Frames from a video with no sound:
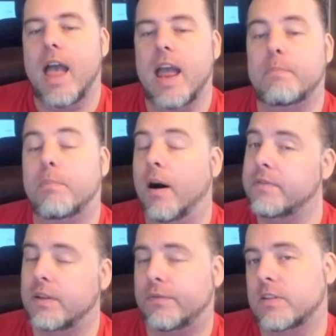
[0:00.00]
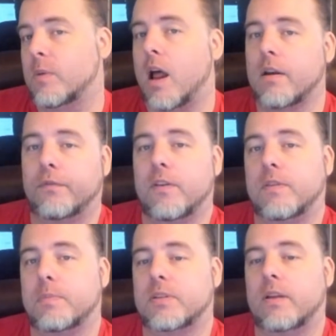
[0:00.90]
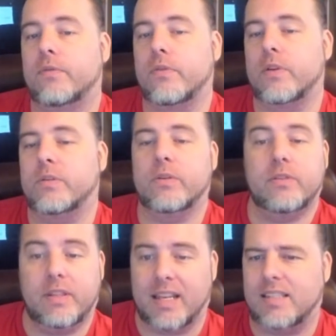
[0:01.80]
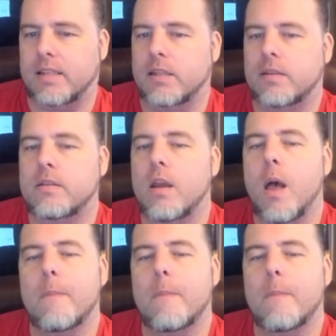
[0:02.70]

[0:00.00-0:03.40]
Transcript: It buffs defense with 150% for 3 turns. That's decent.